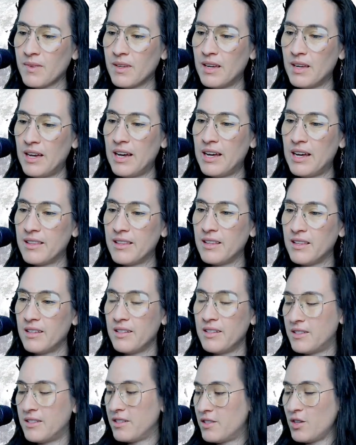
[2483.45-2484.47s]
And the
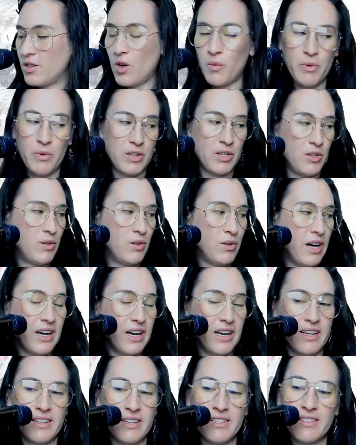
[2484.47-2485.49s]
list is open, you
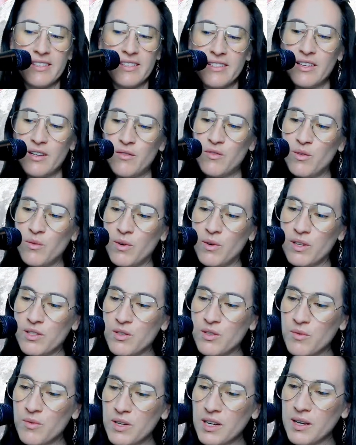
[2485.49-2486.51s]
guys, if you want
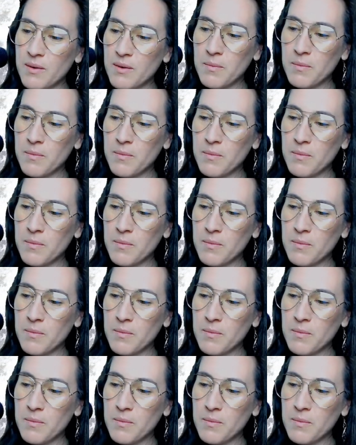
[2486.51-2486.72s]
your reading.